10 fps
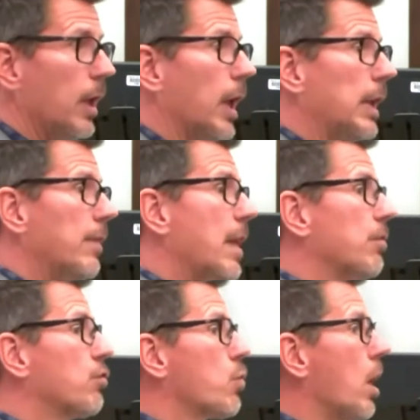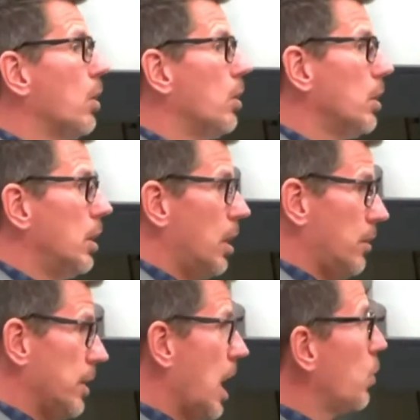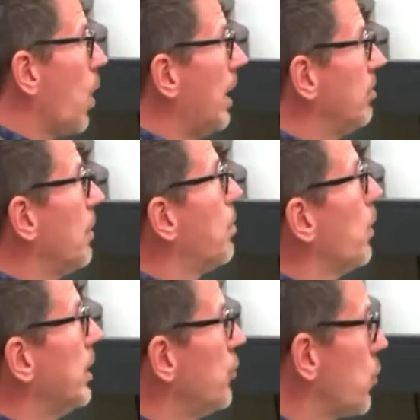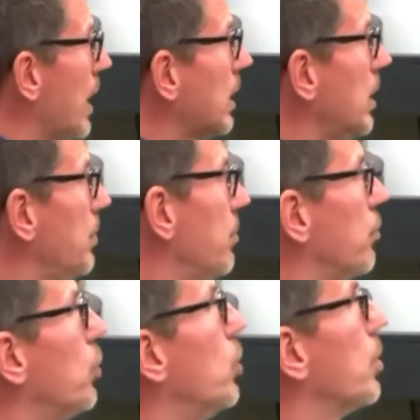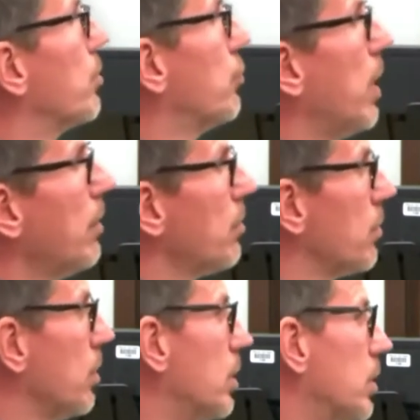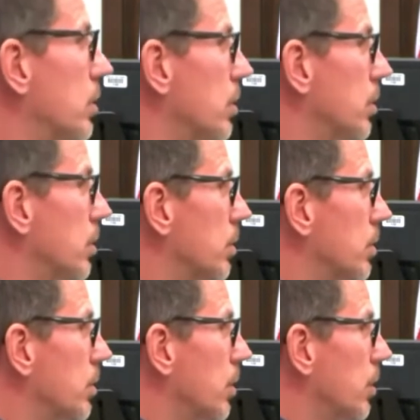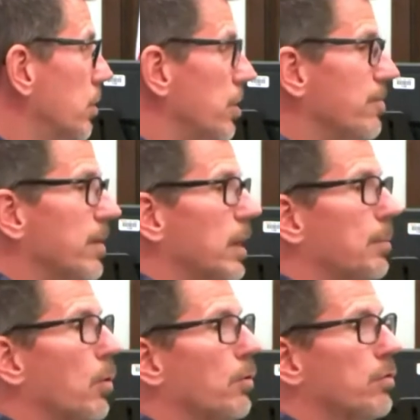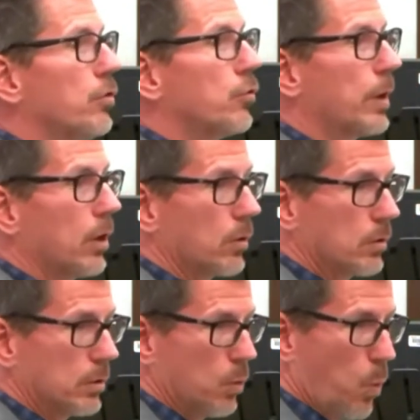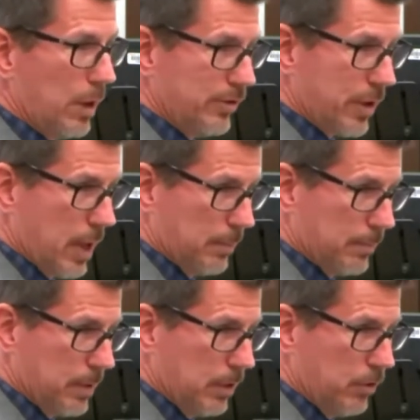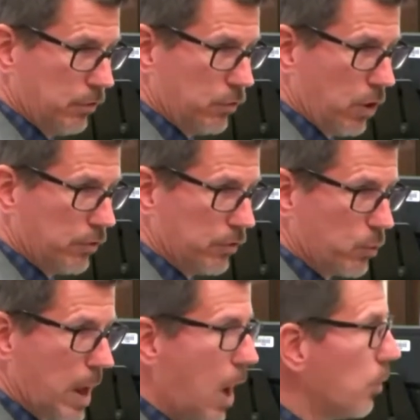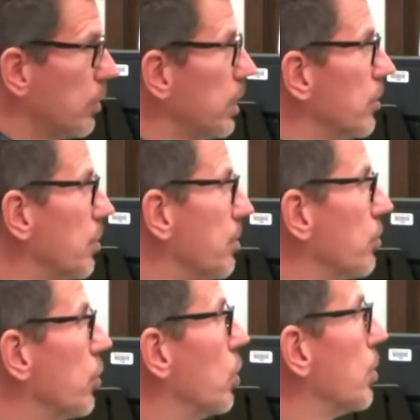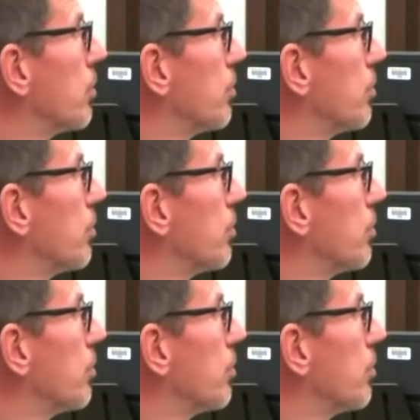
And in that struggle, the gun winds up pointed directly at Mr. Huber's chest. The defendant pulls the trigger one time and discharges a round into Mr. Huber's